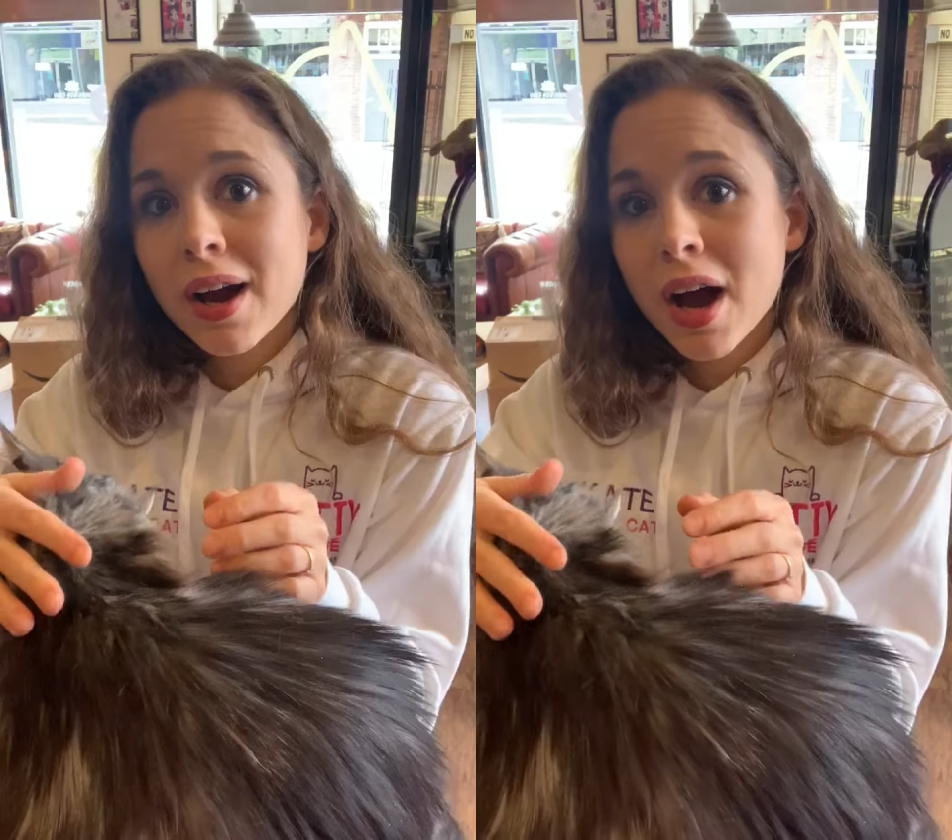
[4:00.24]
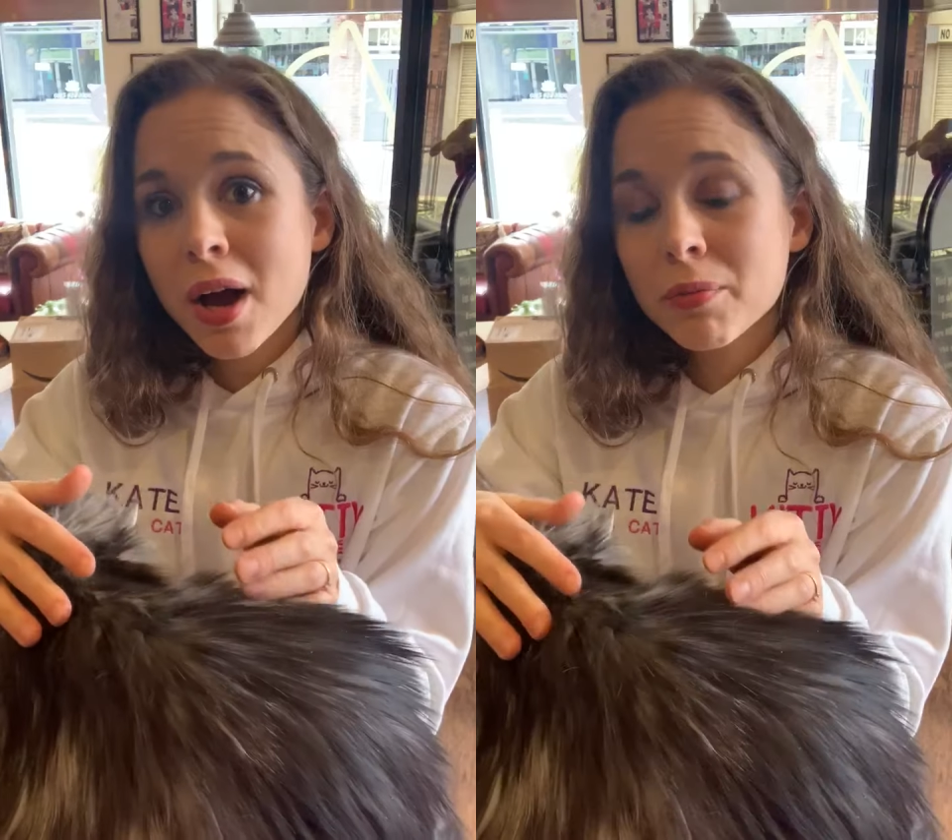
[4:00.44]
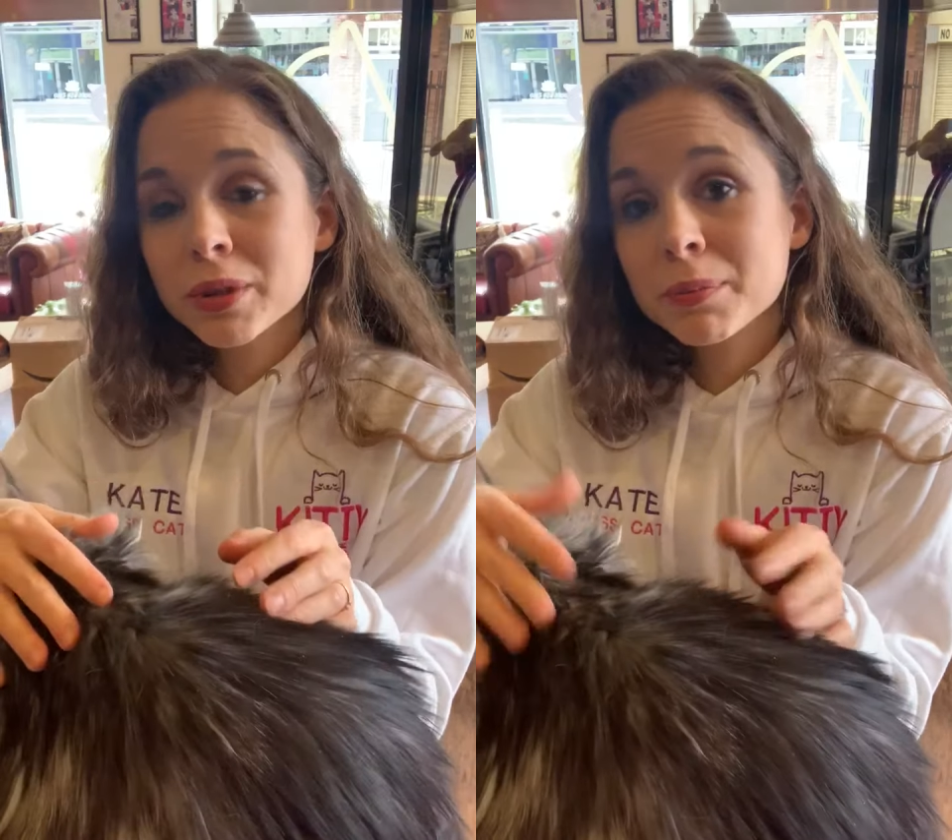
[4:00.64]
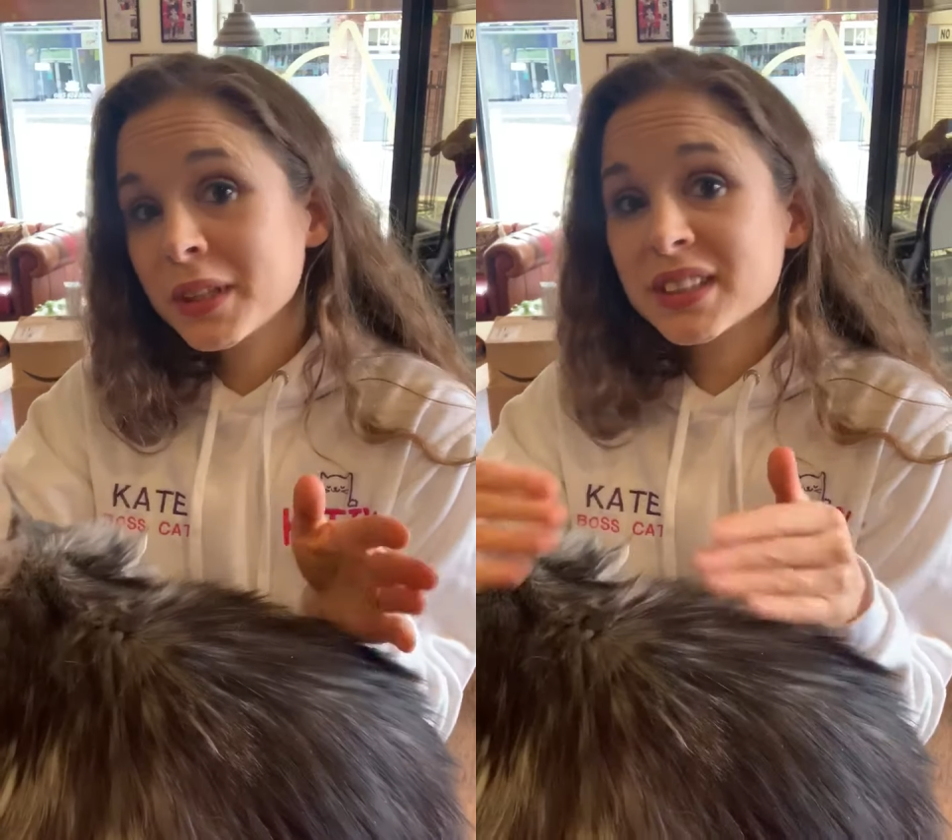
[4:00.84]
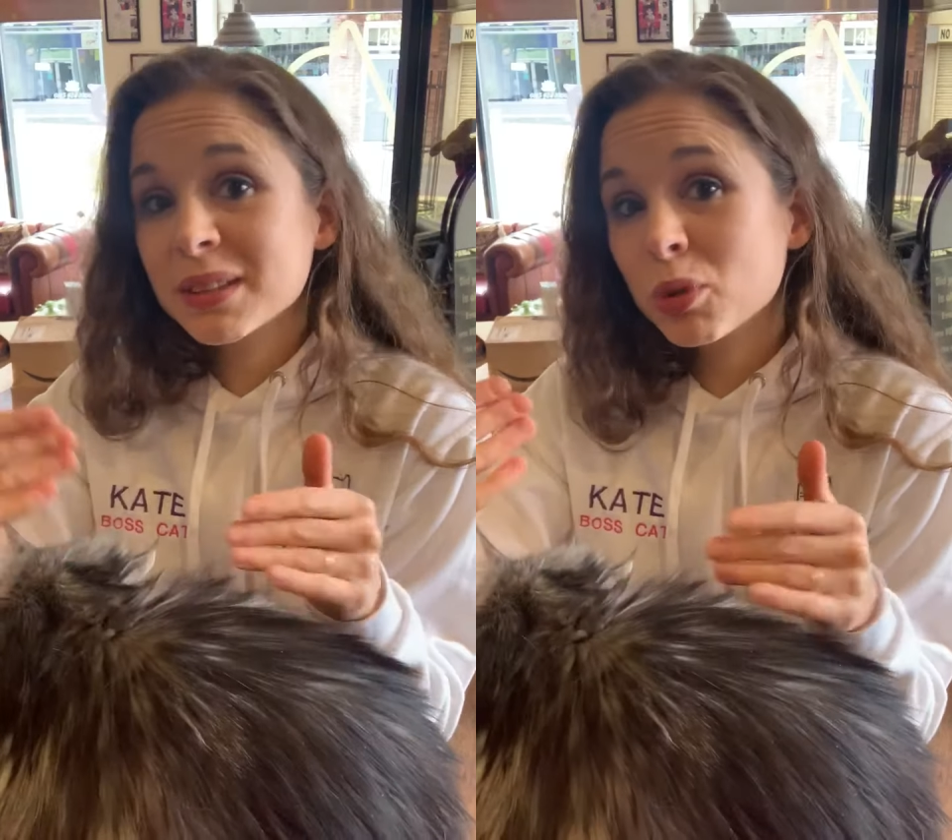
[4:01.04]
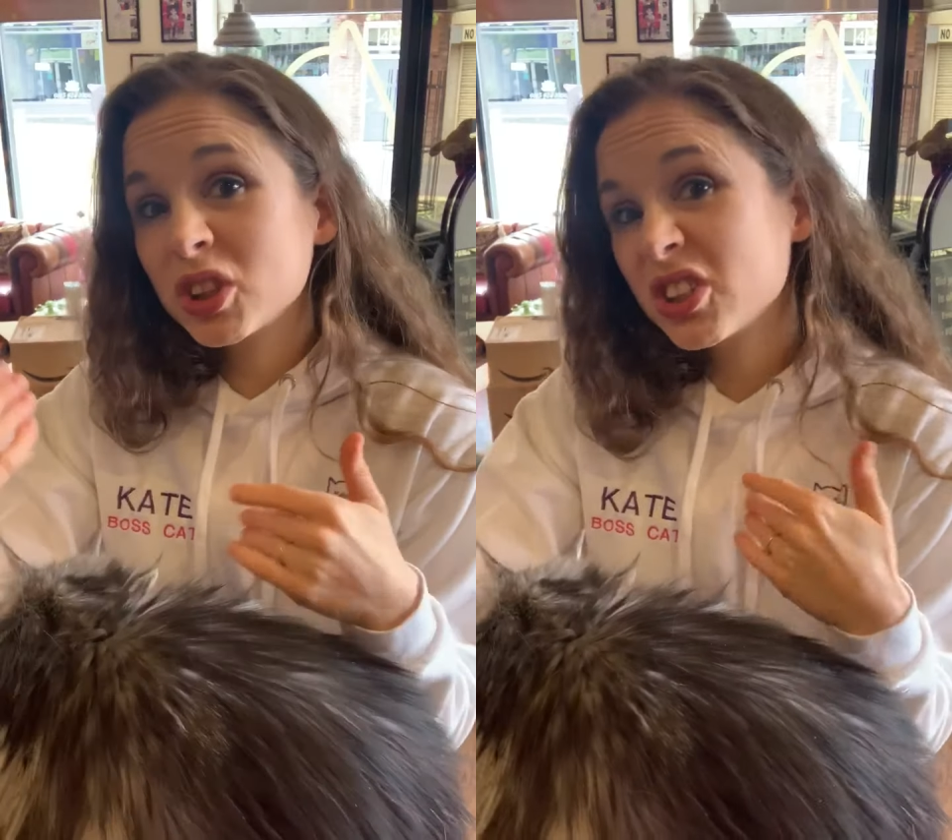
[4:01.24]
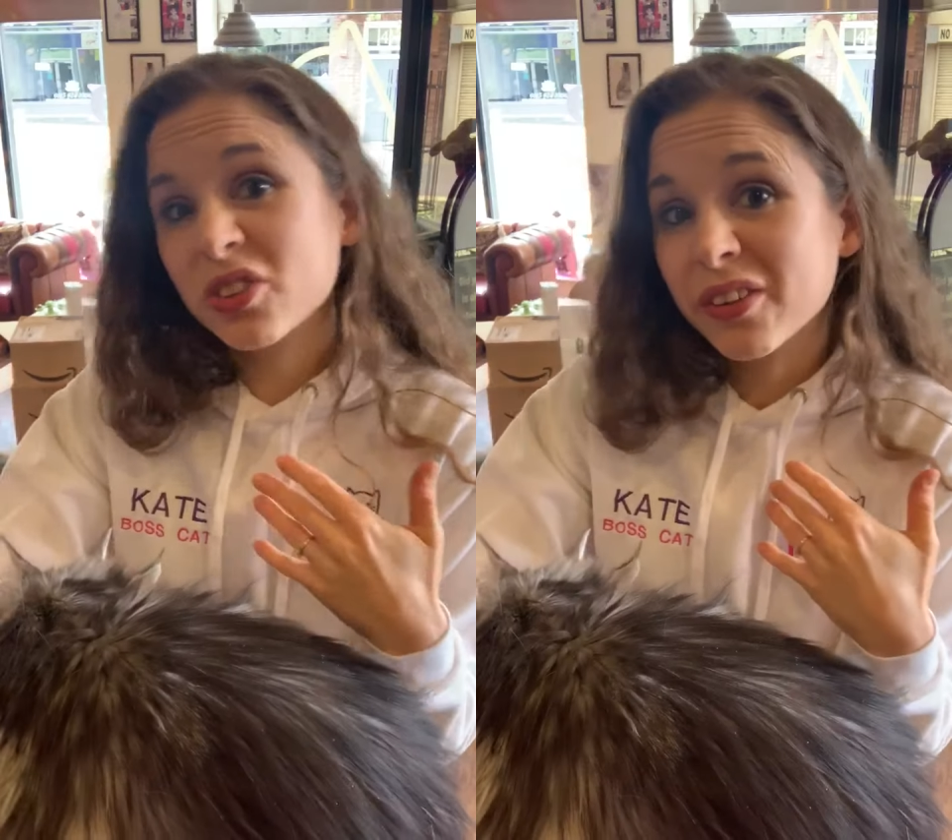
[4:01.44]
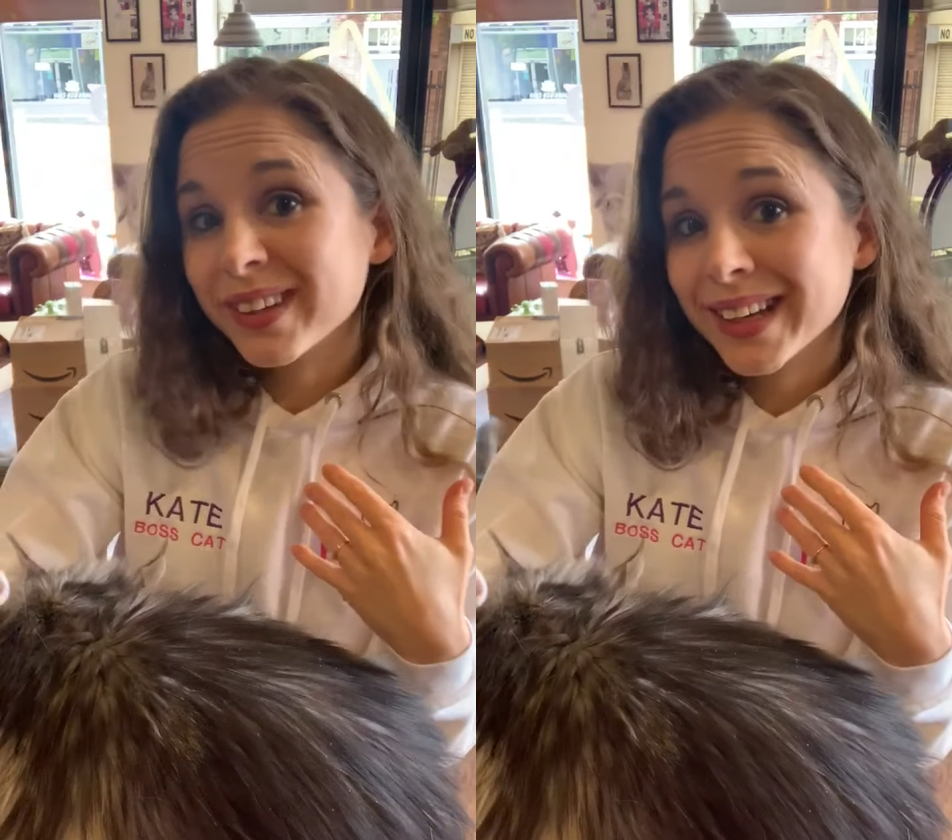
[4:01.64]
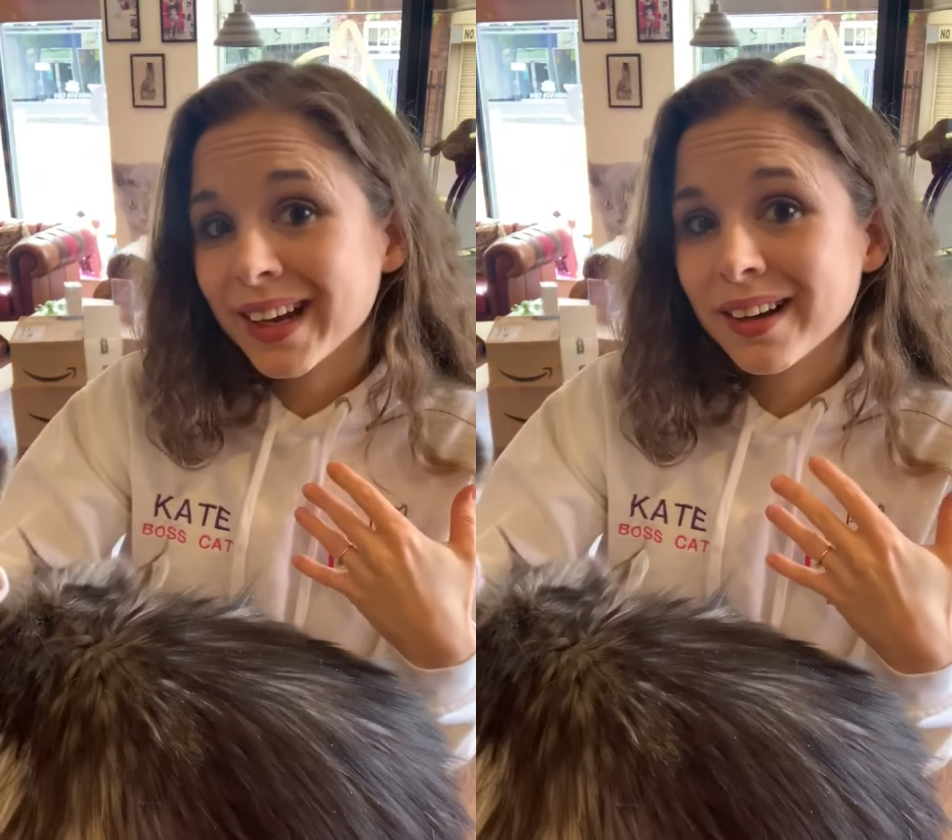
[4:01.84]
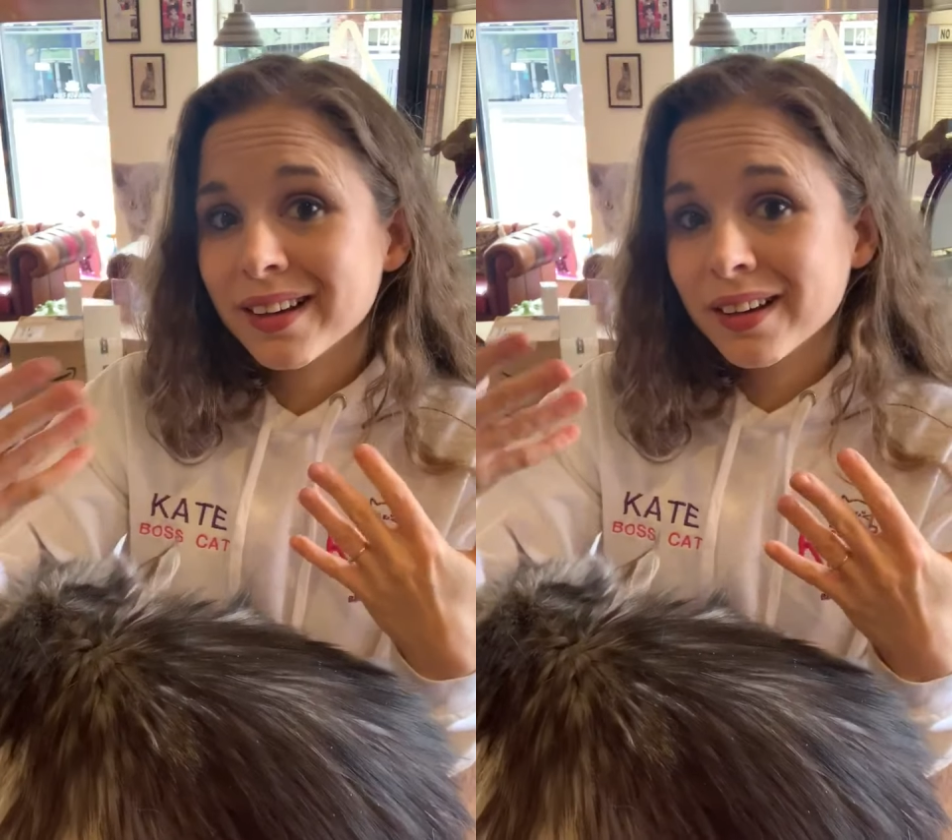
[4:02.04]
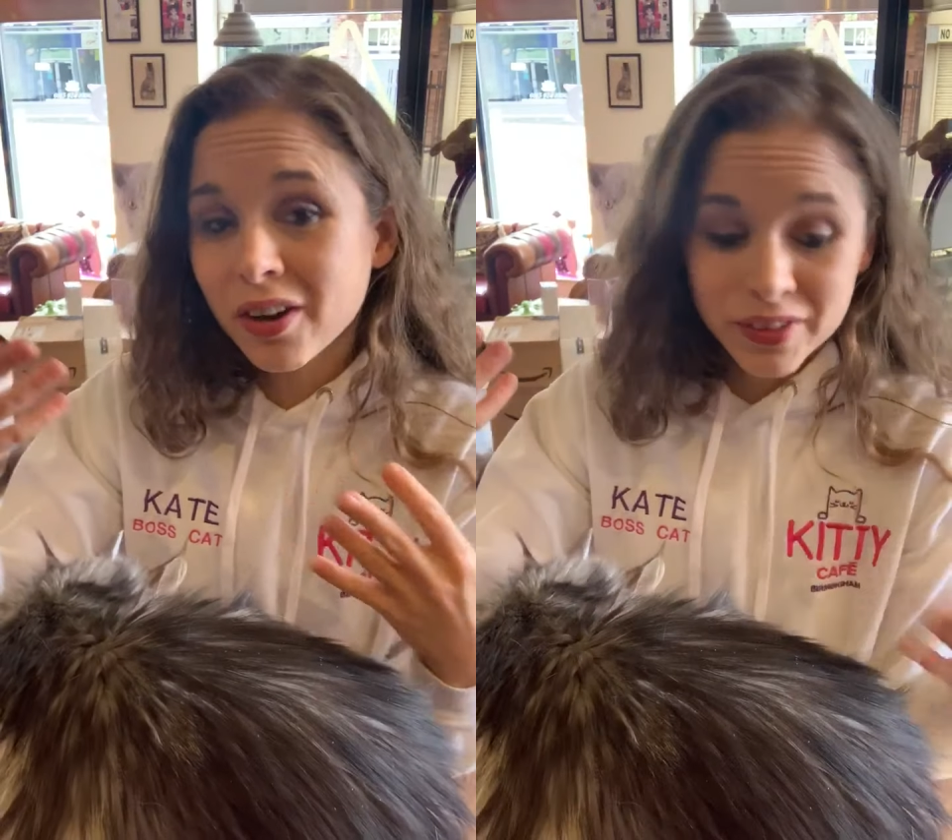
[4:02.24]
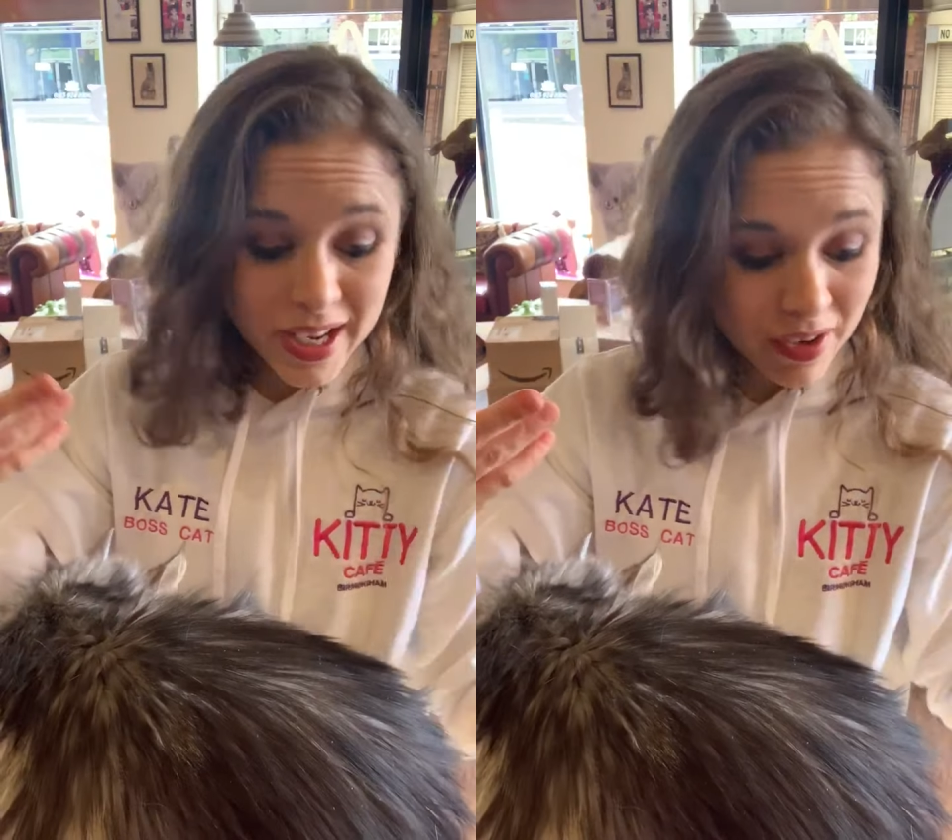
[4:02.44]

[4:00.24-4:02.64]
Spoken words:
was because someone stood on a cat on